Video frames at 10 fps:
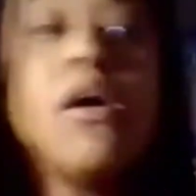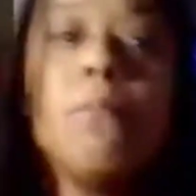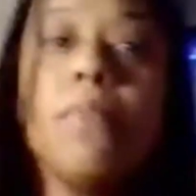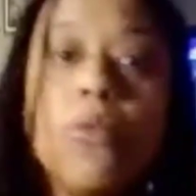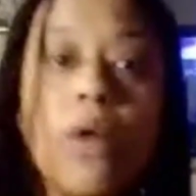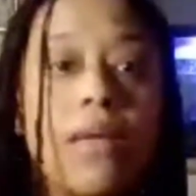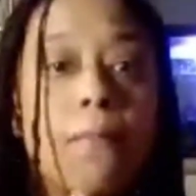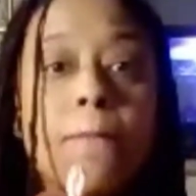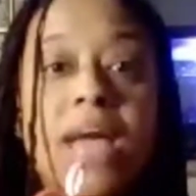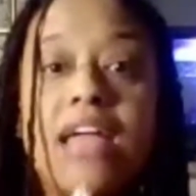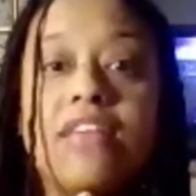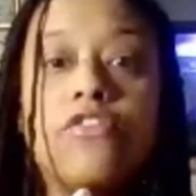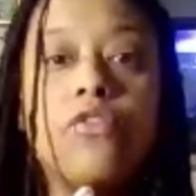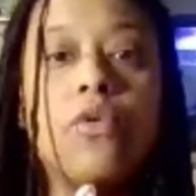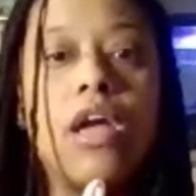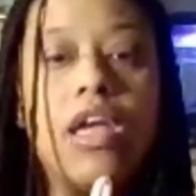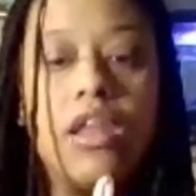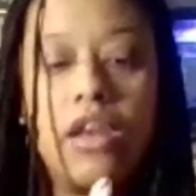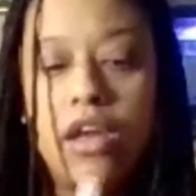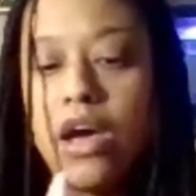But what makes for
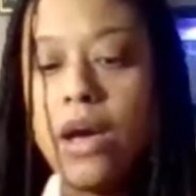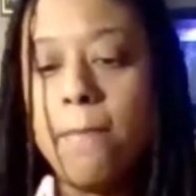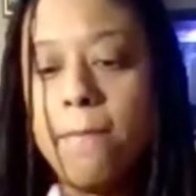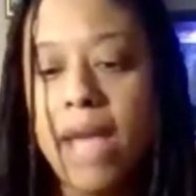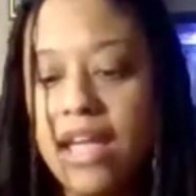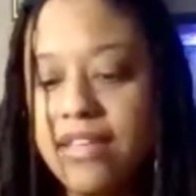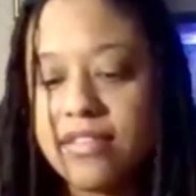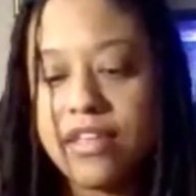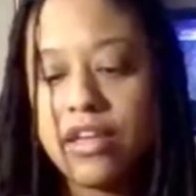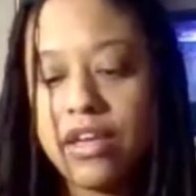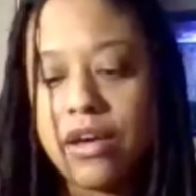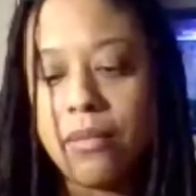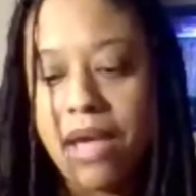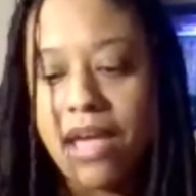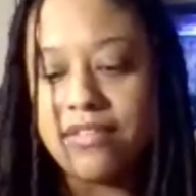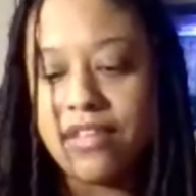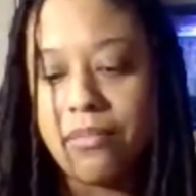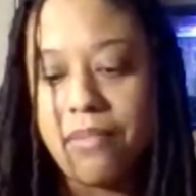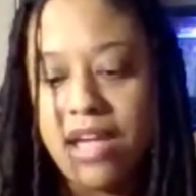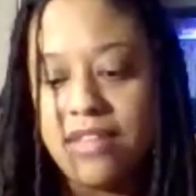an amazing, amazing,
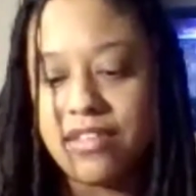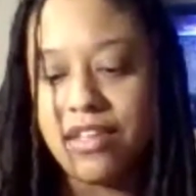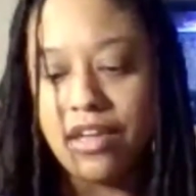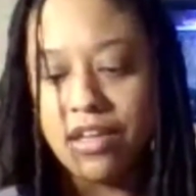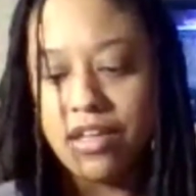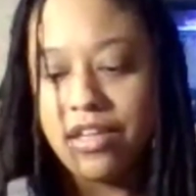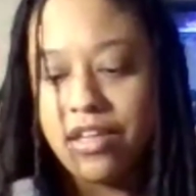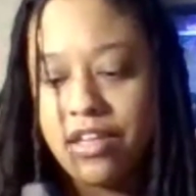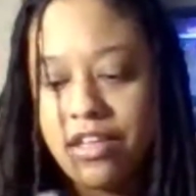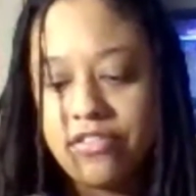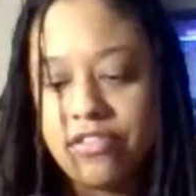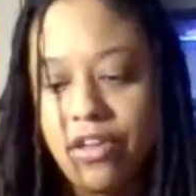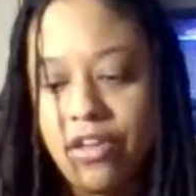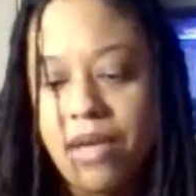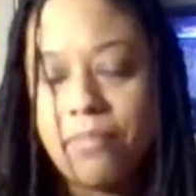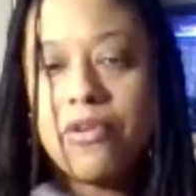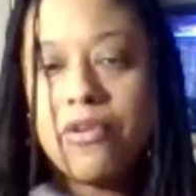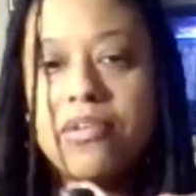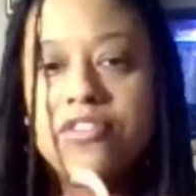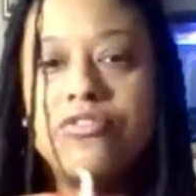amazing silhouette.
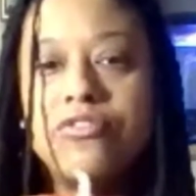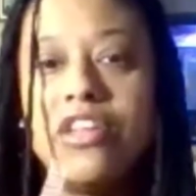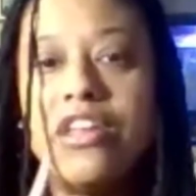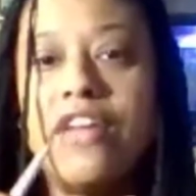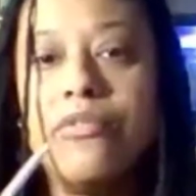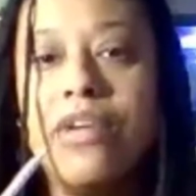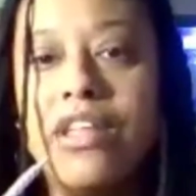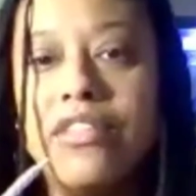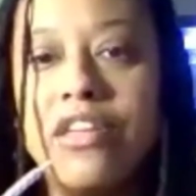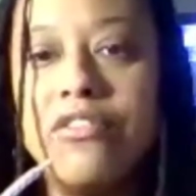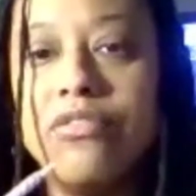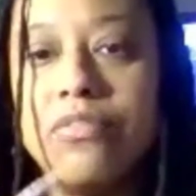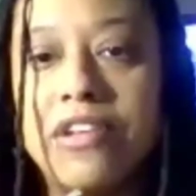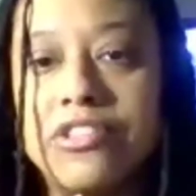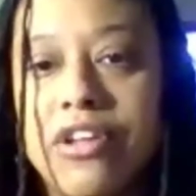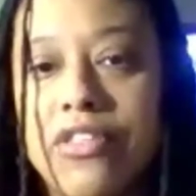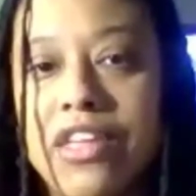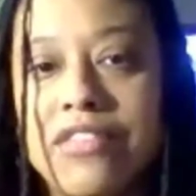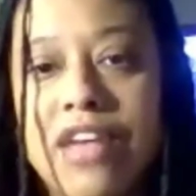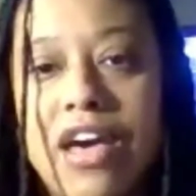Puma is usually not doing anything too special on the
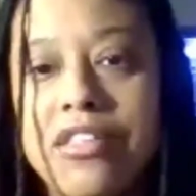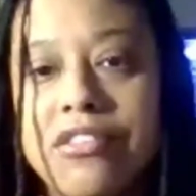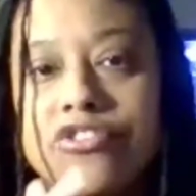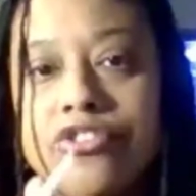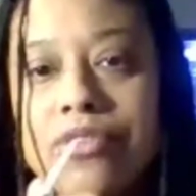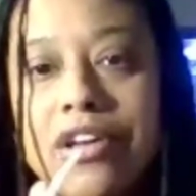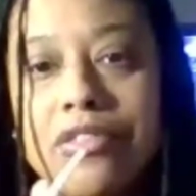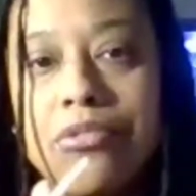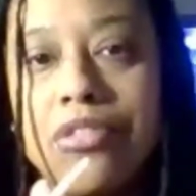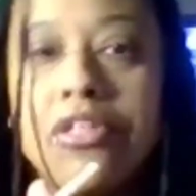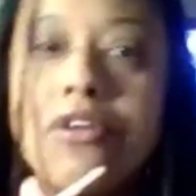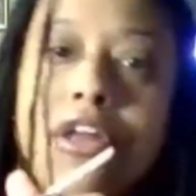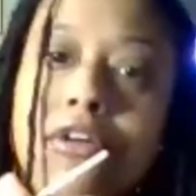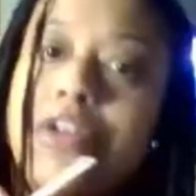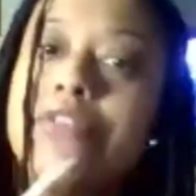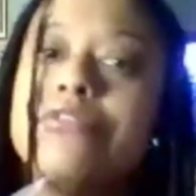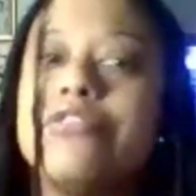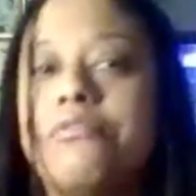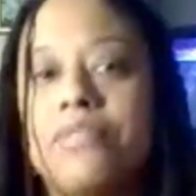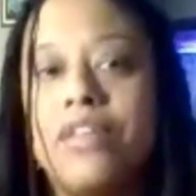inside of the shoe other than their logo,
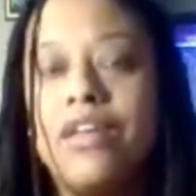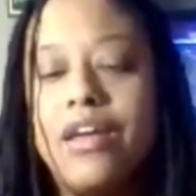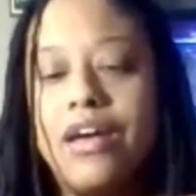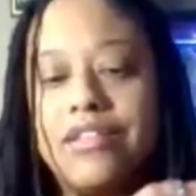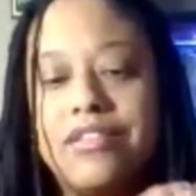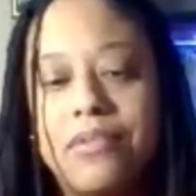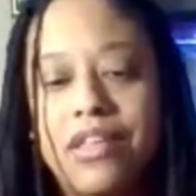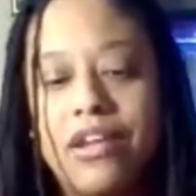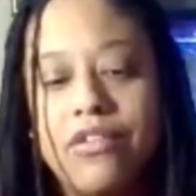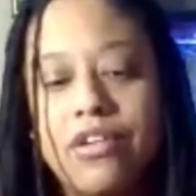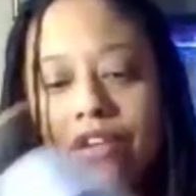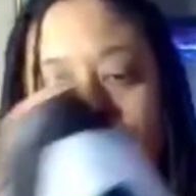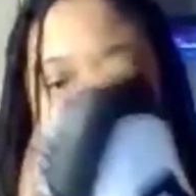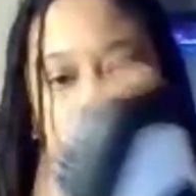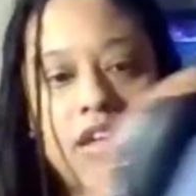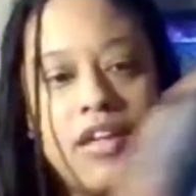so I typically don't cover that.